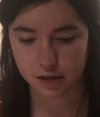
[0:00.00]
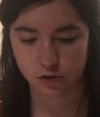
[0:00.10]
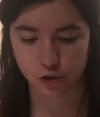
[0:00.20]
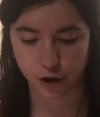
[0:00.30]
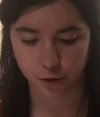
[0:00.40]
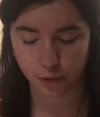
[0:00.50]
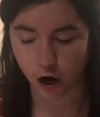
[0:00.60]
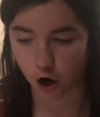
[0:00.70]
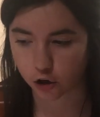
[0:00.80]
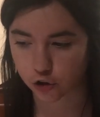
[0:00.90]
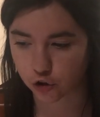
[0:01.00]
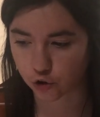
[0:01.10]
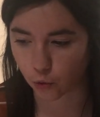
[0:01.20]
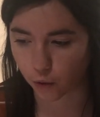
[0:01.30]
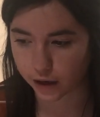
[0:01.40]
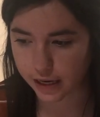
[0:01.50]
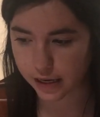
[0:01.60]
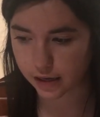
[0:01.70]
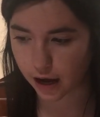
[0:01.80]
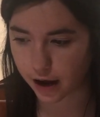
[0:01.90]
So our story
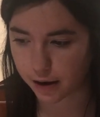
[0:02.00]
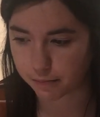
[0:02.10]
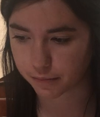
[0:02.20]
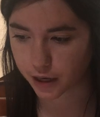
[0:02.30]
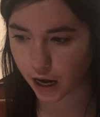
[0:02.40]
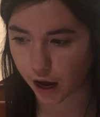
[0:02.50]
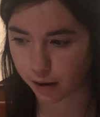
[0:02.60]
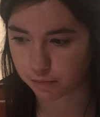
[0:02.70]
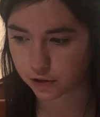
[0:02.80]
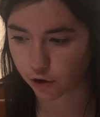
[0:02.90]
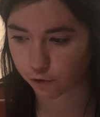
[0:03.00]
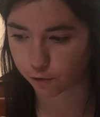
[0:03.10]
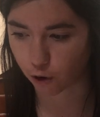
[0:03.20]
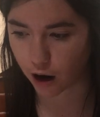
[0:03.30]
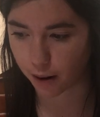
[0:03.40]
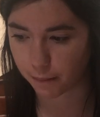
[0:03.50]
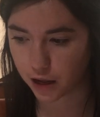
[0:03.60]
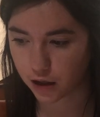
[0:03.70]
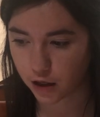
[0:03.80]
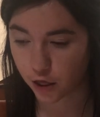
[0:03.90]
um, comes from
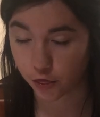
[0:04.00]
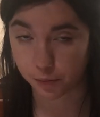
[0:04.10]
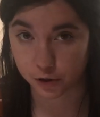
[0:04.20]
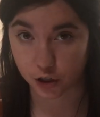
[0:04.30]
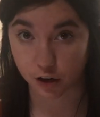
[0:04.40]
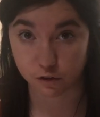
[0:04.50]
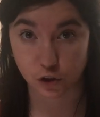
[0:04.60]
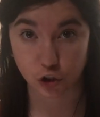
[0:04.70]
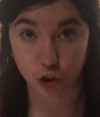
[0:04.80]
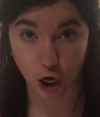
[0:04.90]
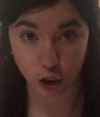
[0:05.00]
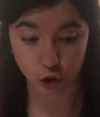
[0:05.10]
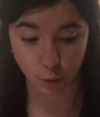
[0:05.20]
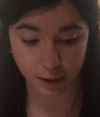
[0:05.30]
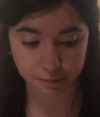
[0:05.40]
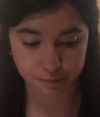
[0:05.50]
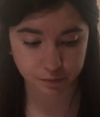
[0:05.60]
the book of Joshua.